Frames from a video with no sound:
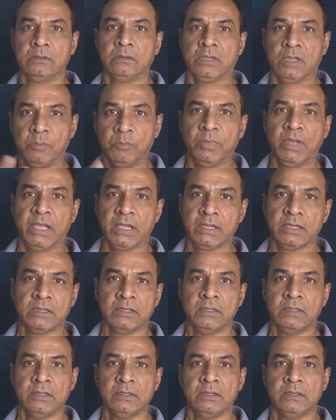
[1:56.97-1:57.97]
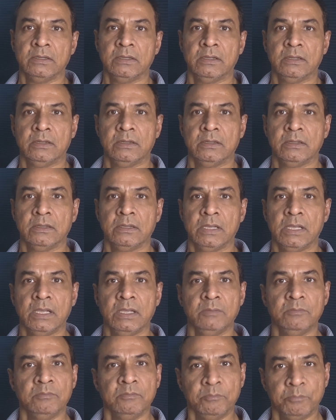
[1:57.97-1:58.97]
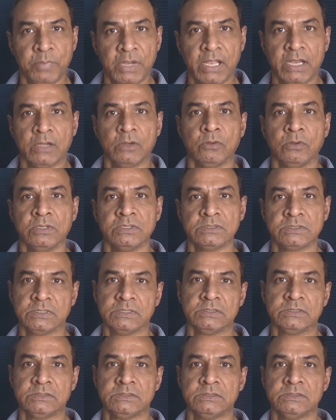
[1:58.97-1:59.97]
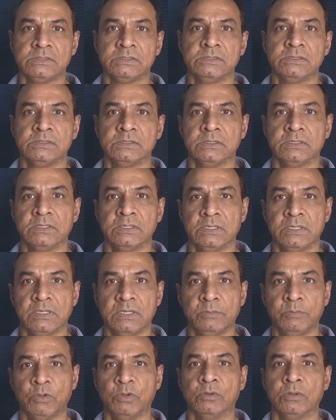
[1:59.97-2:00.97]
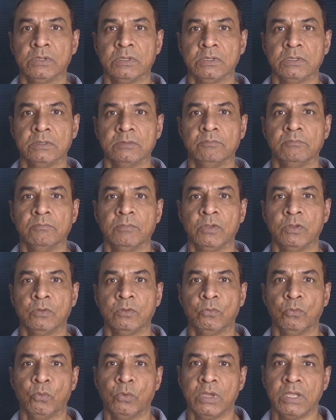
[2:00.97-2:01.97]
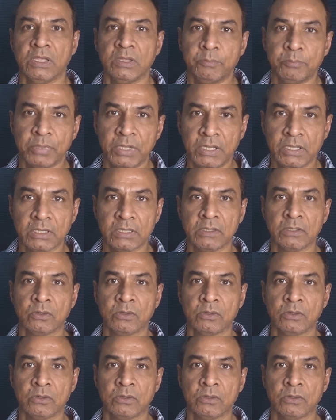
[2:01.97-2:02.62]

come back, and I am planning to discuss about why Pelican